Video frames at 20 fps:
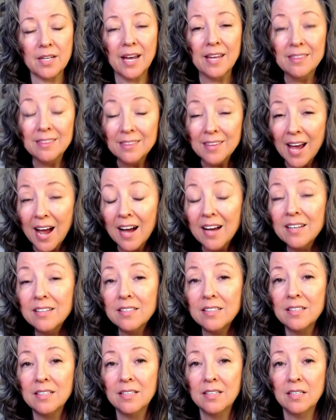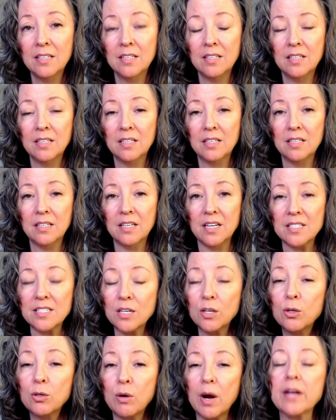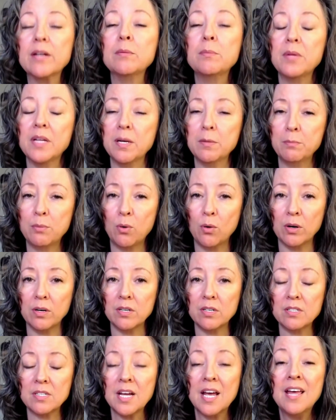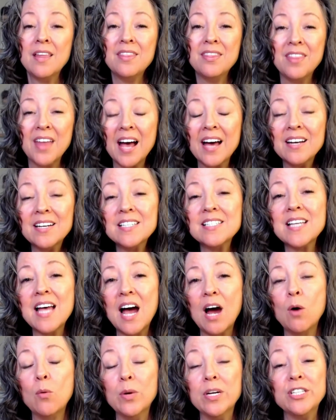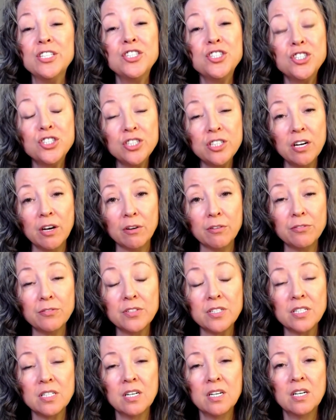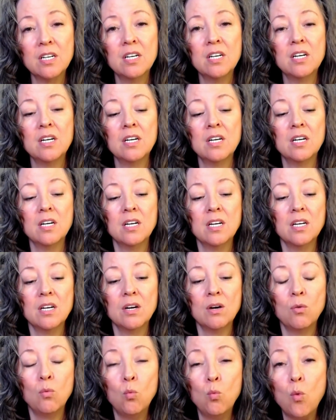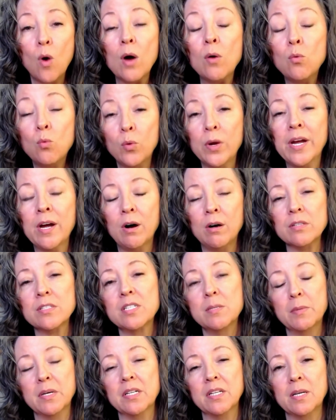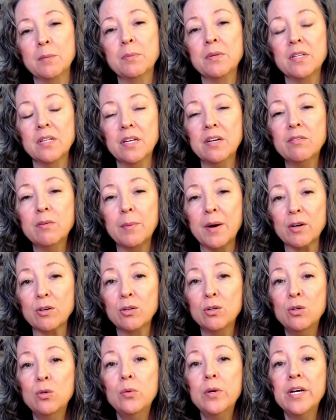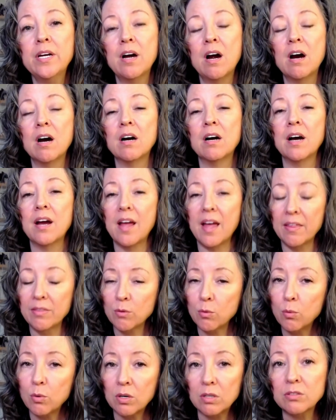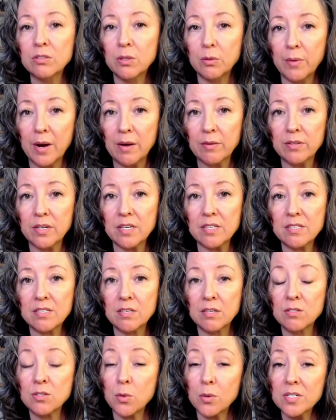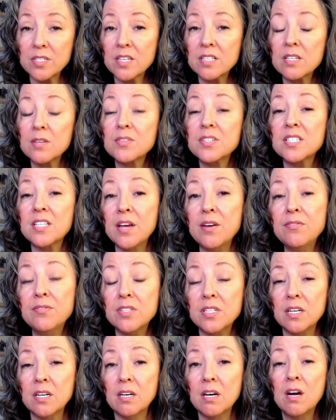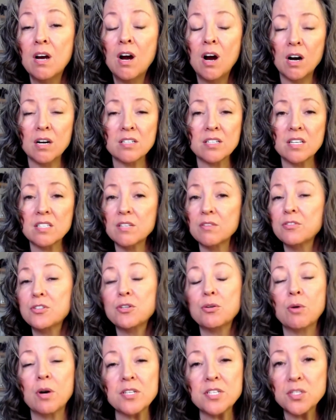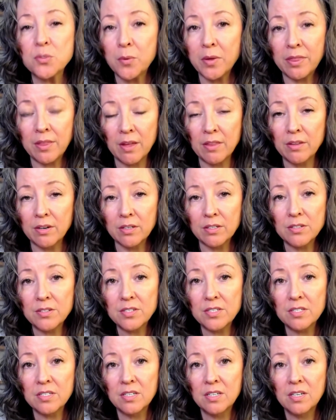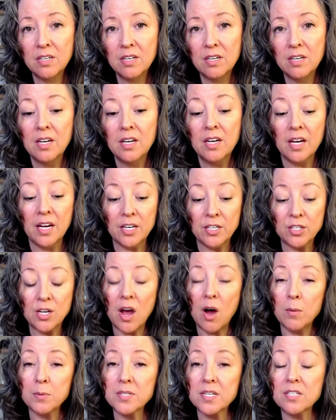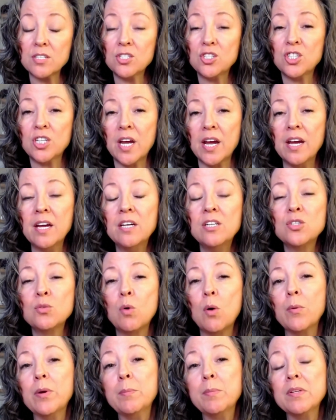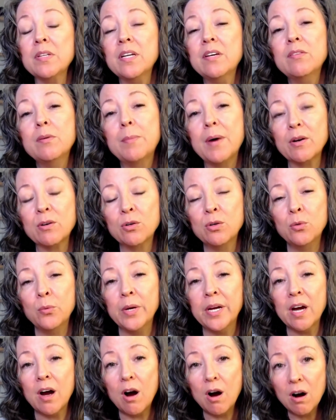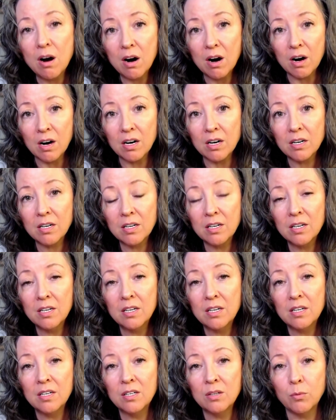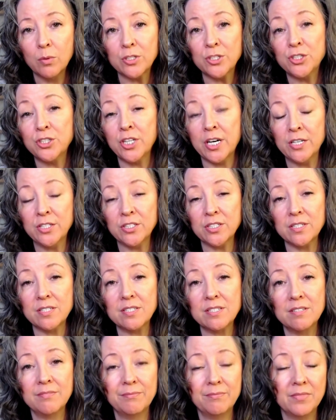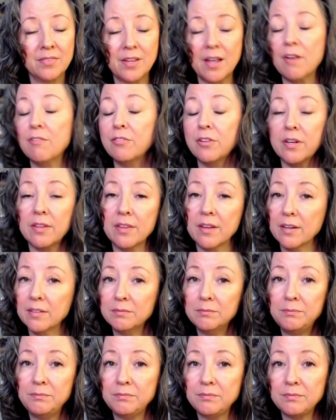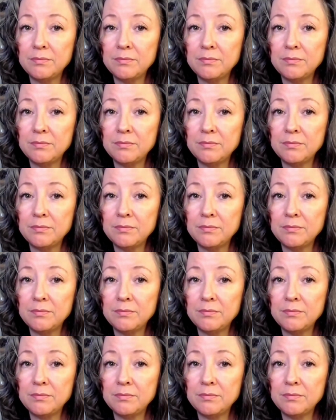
And that is incredibly important. That is how we shift what we ultimately believe about who we are and the world around us. So our sense of safety, our sense of trust with others. It helps us change what we believe about who we are, which changes everything.